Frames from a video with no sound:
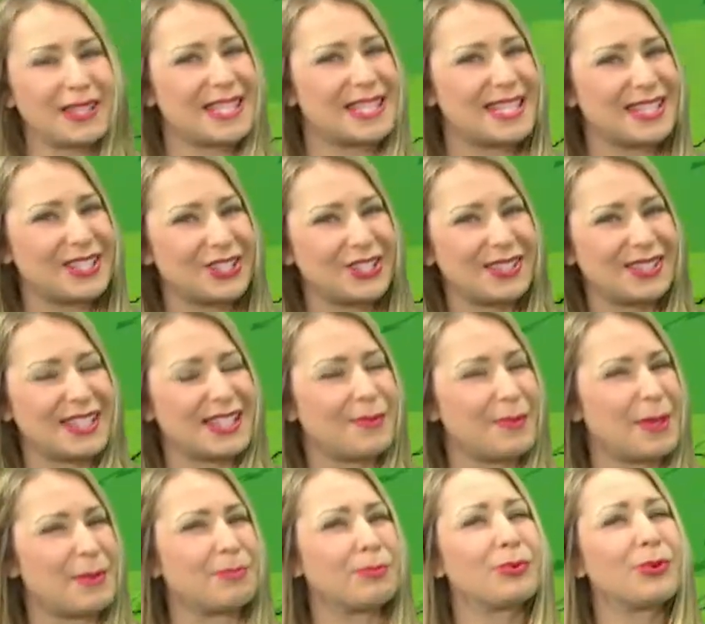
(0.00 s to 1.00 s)
conditions going to
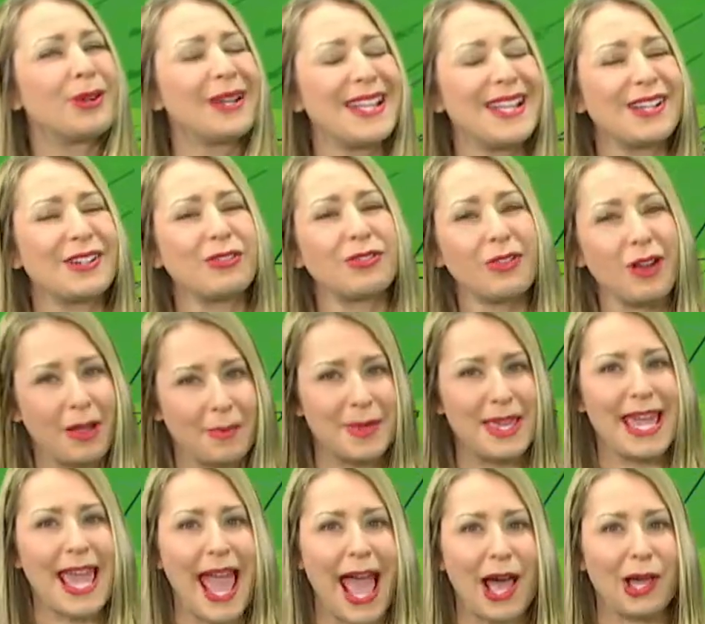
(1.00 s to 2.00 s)
be pretty
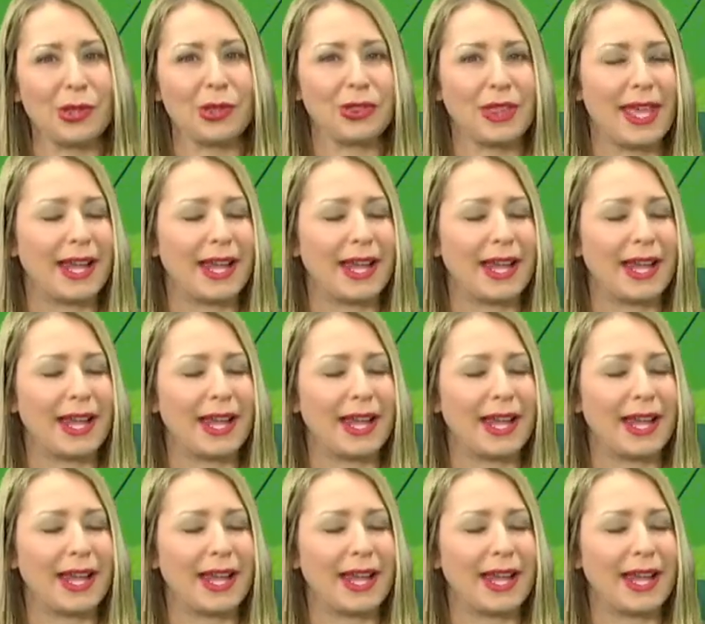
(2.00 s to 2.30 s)
crummy out